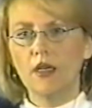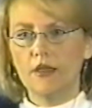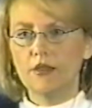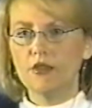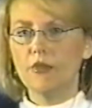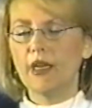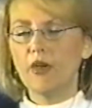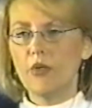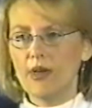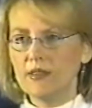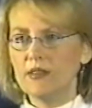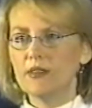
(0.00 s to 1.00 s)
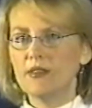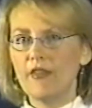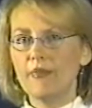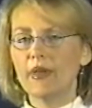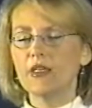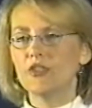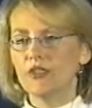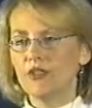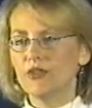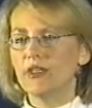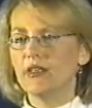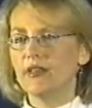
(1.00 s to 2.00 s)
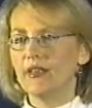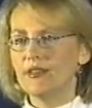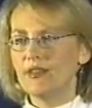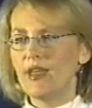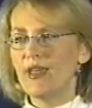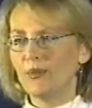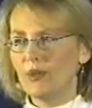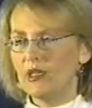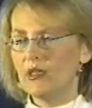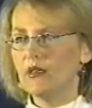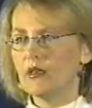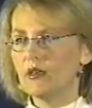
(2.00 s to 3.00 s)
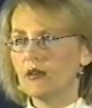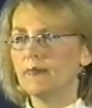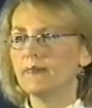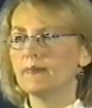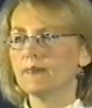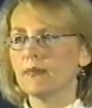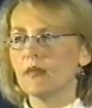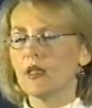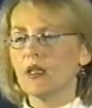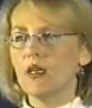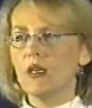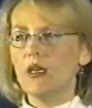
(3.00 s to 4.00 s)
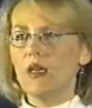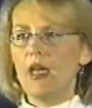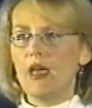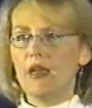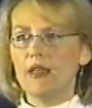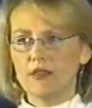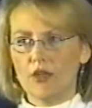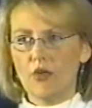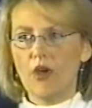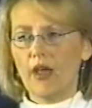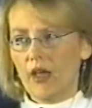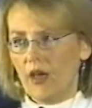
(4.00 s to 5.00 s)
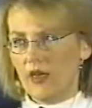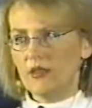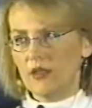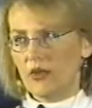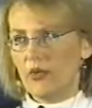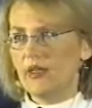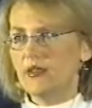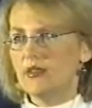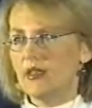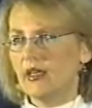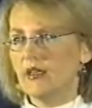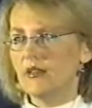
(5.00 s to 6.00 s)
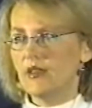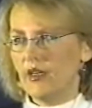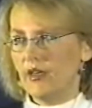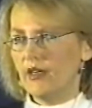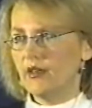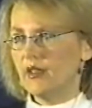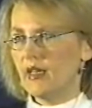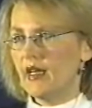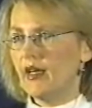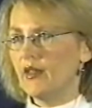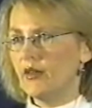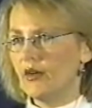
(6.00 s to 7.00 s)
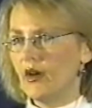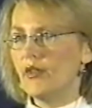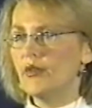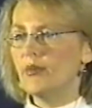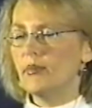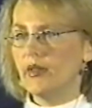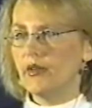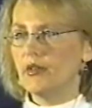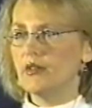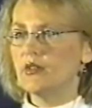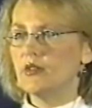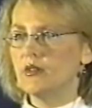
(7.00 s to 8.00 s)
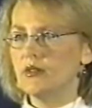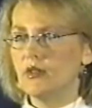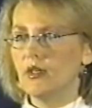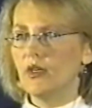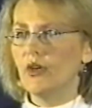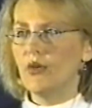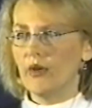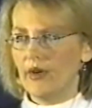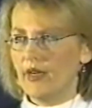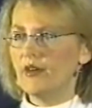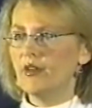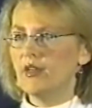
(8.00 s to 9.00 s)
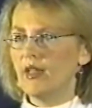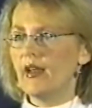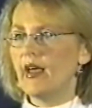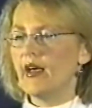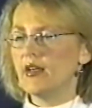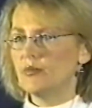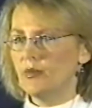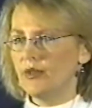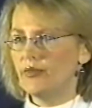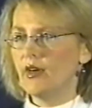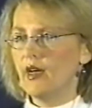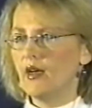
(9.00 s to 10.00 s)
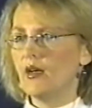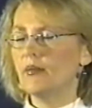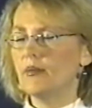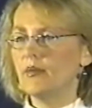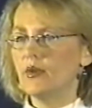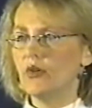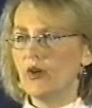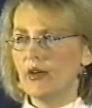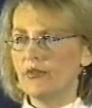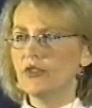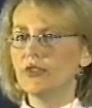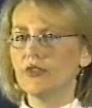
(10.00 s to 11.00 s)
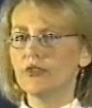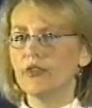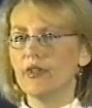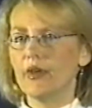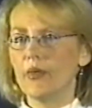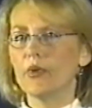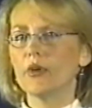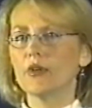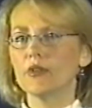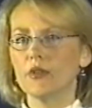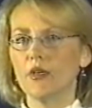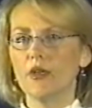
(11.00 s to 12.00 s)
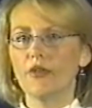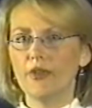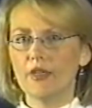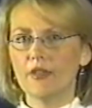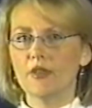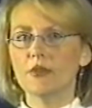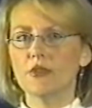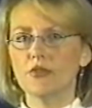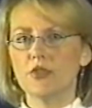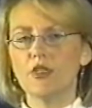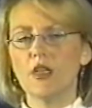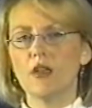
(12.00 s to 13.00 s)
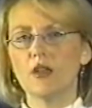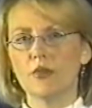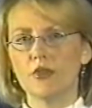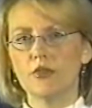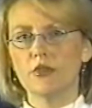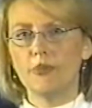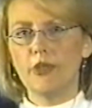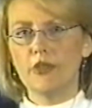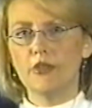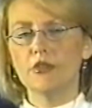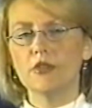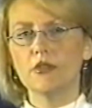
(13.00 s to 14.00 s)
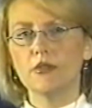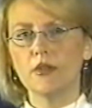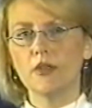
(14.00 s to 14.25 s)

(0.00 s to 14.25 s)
And so my quest to save my children has taken me here. And as a consequence, and I can tell you here today, there are other mothers who are here today to ask me for help who have children that were victims of satanic ritual abuse.